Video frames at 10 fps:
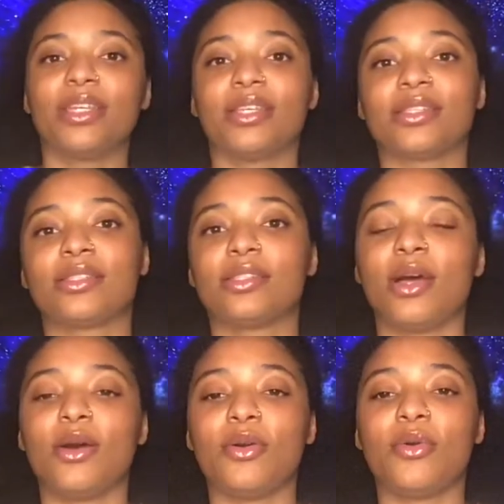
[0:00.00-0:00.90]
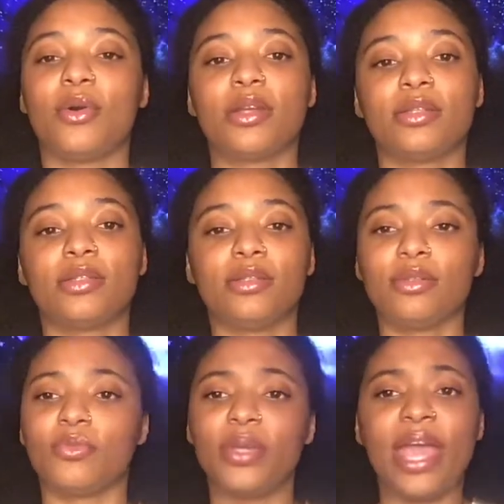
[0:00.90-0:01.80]
So
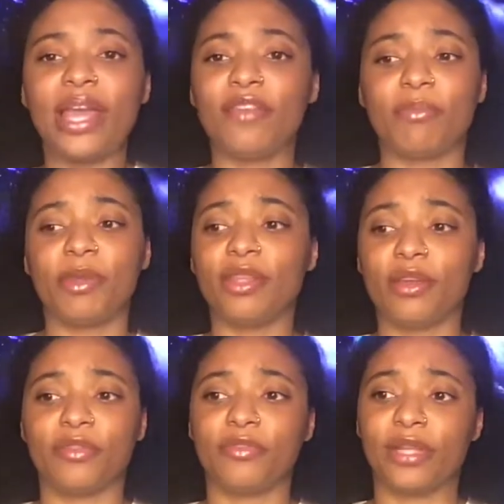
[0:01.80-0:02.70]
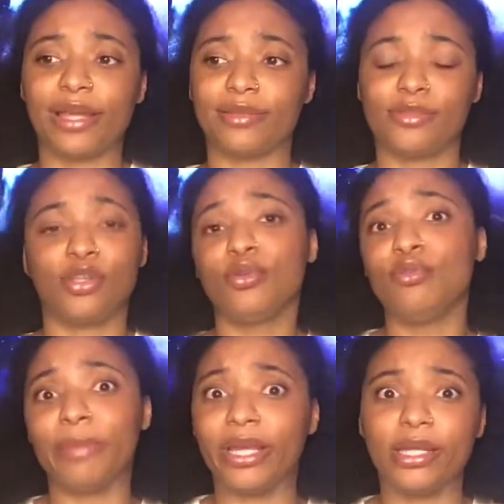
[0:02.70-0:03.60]
we hadn't even been there for like 2
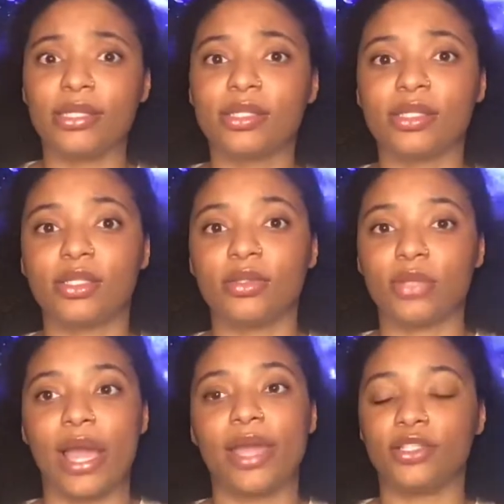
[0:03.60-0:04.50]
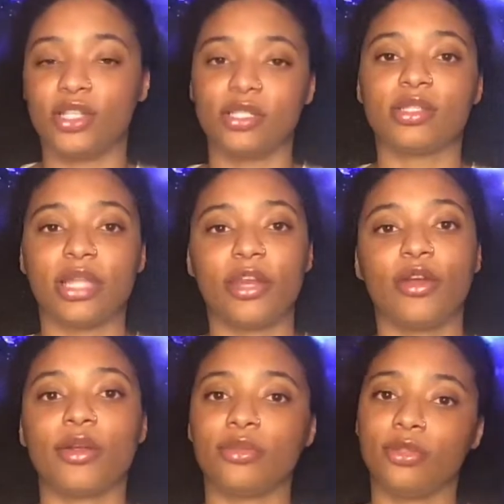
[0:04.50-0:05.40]
minutes. I had just let
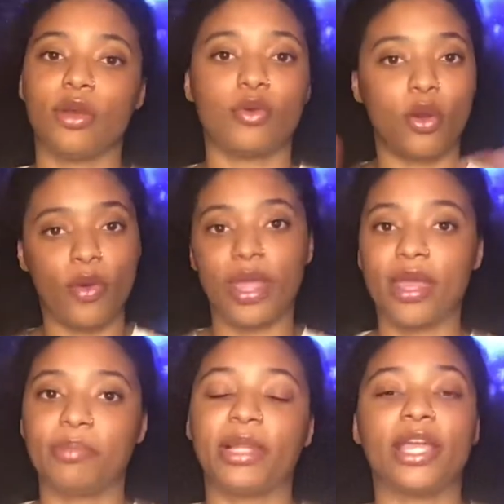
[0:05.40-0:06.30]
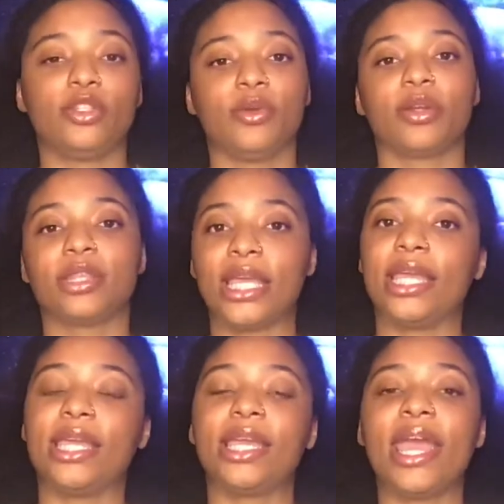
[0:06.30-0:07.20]
her, you know, go ahead, play, do her
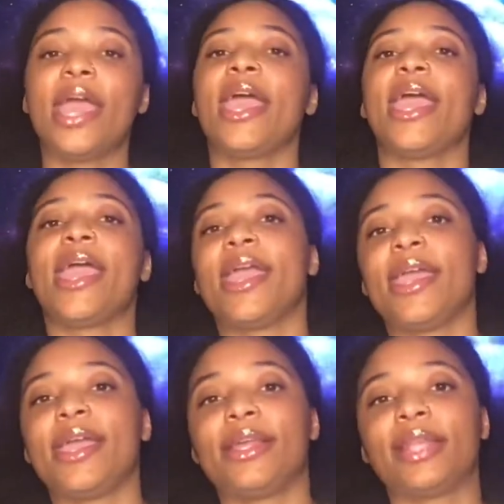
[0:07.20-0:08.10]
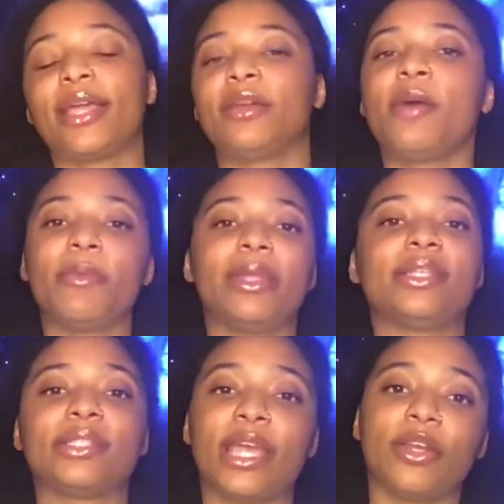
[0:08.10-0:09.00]
thing, and like a couple
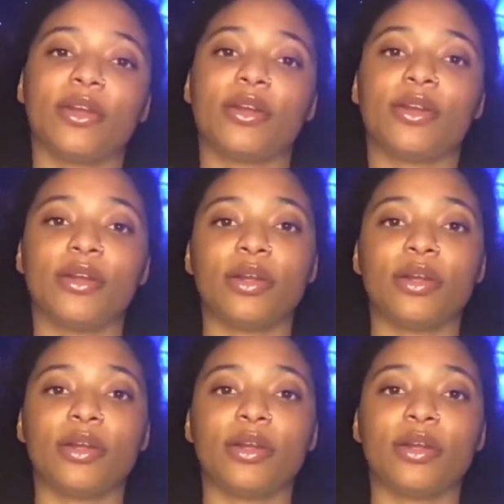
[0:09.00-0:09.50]
minutes later,